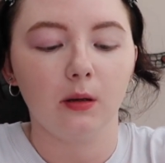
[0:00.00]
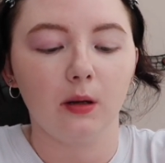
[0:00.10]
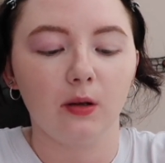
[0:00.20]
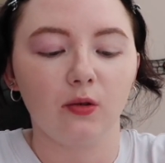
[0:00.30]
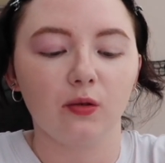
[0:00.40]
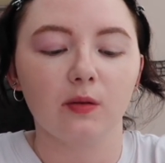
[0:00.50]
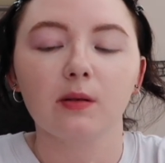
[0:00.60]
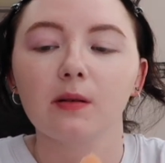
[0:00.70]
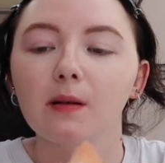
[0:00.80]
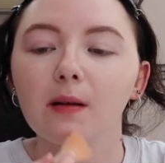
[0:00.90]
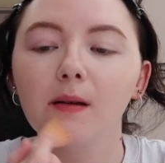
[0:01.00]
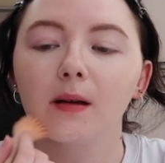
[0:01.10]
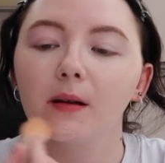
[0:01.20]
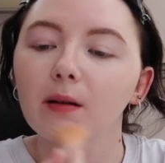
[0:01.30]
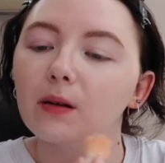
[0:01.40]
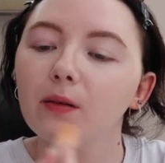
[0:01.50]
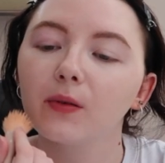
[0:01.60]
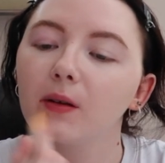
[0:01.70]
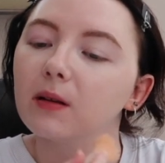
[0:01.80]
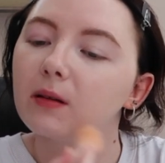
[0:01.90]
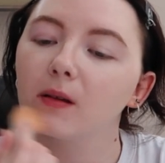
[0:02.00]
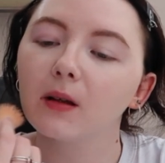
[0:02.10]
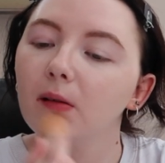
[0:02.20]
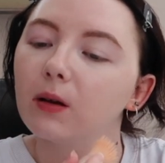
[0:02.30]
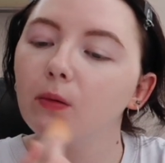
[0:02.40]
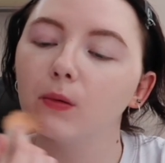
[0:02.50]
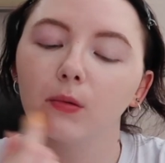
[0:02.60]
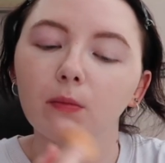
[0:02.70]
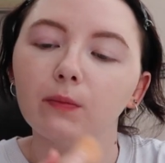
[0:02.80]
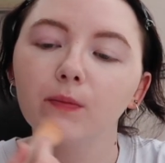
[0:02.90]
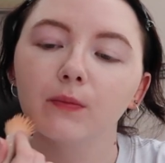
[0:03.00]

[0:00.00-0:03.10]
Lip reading: I don't know if you can see, hold on.